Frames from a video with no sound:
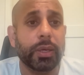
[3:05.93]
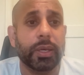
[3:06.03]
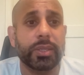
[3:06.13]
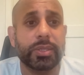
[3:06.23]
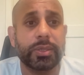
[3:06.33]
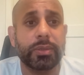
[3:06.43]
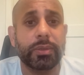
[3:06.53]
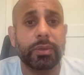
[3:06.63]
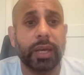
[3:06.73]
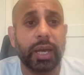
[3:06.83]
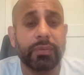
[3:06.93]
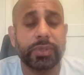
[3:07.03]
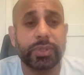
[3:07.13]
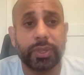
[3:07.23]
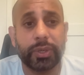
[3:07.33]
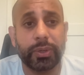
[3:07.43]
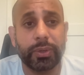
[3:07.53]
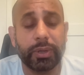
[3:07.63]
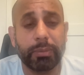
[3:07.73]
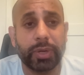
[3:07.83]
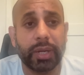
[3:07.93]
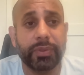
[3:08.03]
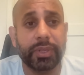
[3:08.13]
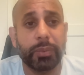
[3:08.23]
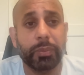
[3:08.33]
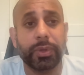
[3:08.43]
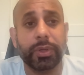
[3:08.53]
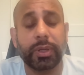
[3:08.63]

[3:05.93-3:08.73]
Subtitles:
is to have a secure and private network.